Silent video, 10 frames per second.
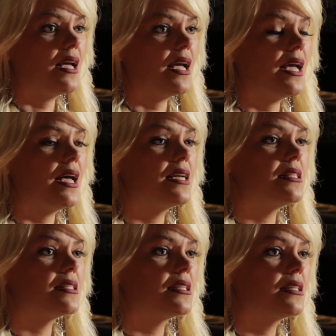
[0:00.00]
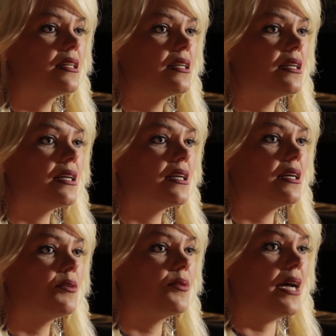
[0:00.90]
And
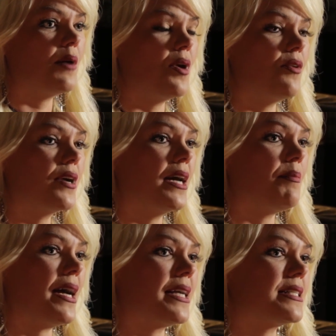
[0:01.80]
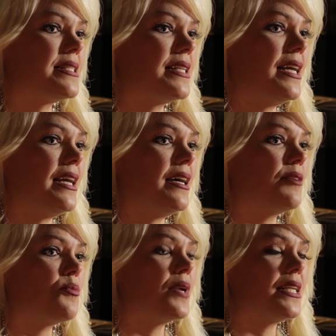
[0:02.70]
when I woke up, I could see
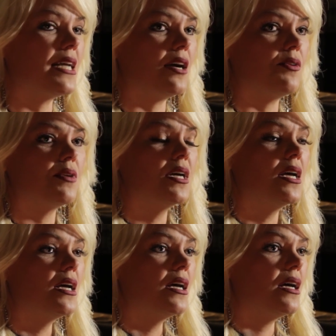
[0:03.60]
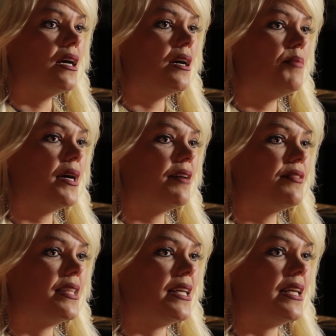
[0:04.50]
a window
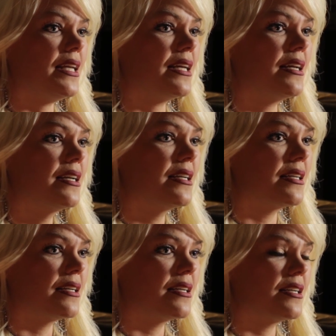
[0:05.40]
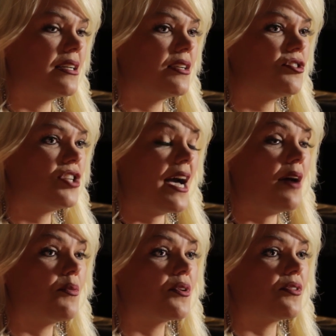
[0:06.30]
above the
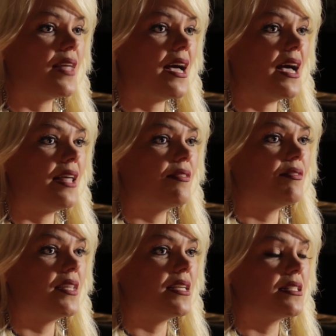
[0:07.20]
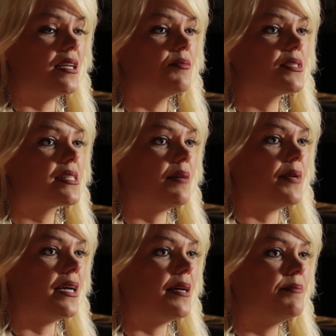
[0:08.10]
shower that the sun was
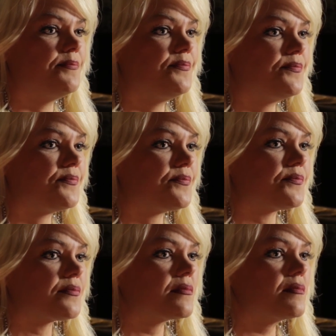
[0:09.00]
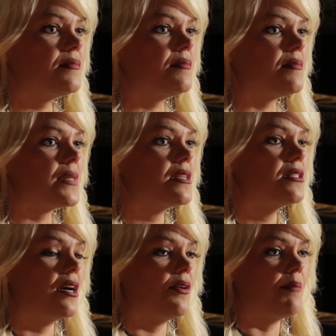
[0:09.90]
coming up.
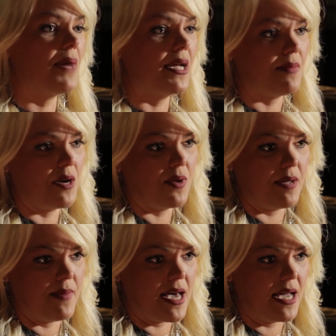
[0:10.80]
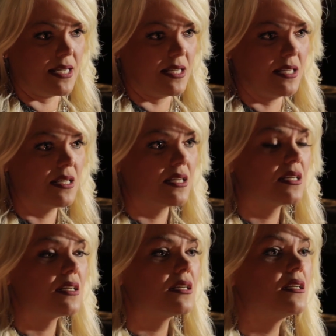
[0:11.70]
So I made my way back
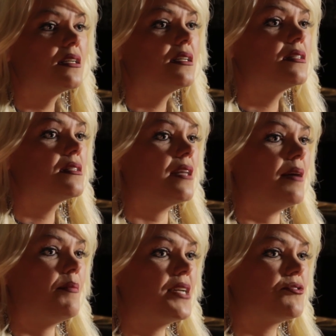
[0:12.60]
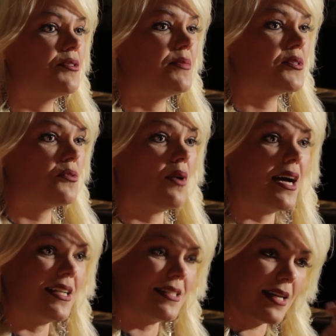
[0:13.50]
to that bedroom as
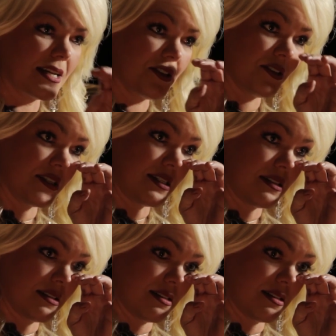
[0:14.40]
quiet as I could.